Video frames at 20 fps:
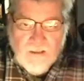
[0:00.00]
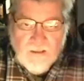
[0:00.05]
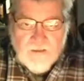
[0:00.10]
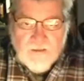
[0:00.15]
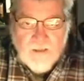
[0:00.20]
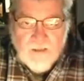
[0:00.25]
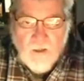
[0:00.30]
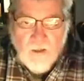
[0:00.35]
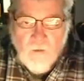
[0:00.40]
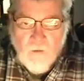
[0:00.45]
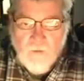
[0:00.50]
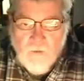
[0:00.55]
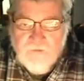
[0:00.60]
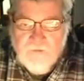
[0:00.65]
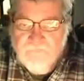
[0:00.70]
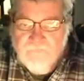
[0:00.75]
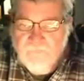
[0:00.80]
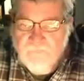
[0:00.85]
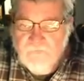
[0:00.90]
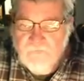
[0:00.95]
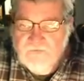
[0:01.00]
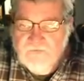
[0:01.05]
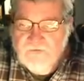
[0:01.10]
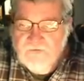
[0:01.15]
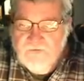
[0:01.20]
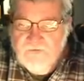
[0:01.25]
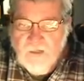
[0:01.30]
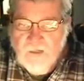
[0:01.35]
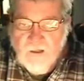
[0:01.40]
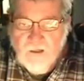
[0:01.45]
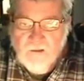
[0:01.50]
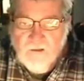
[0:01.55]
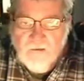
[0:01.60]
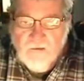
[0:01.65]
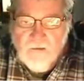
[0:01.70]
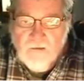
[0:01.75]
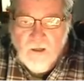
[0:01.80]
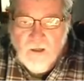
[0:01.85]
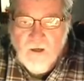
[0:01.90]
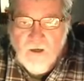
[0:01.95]
Now, when you first start,
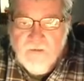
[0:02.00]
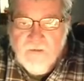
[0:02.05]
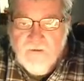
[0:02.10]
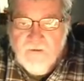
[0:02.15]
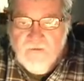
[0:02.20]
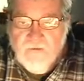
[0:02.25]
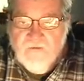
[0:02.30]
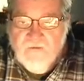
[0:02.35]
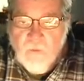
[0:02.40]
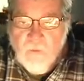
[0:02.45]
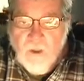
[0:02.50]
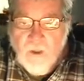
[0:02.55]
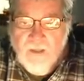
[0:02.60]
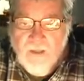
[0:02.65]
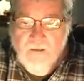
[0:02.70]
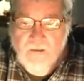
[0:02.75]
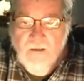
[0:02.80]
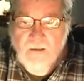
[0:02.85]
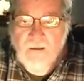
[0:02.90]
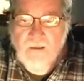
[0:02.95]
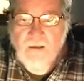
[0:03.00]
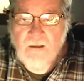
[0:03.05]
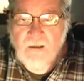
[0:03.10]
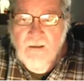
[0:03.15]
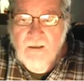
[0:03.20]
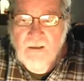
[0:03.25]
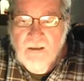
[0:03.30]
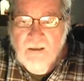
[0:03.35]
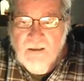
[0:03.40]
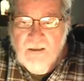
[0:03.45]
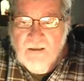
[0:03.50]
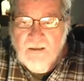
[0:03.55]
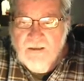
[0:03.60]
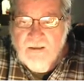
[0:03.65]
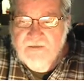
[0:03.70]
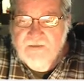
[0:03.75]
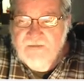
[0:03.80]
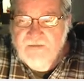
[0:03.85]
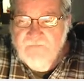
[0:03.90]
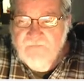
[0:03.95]
now here's one.
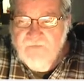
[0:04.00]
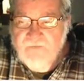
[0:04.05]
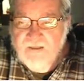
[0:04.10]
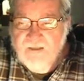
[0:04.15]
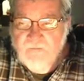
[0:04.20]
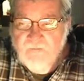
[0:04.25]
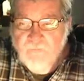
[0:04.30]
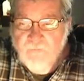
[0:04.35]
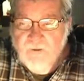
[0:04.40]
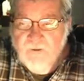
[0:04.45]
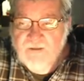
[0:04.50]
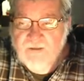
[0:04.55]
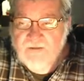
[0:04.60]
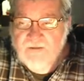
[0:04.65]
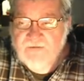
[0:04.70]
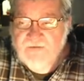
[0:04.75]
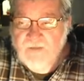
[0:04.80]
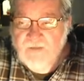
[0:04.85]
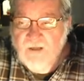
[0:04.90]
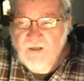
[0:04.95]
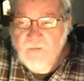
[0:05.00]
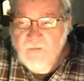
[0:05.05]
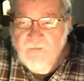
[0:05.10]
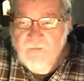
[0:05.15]
Let's see if I can bring this up.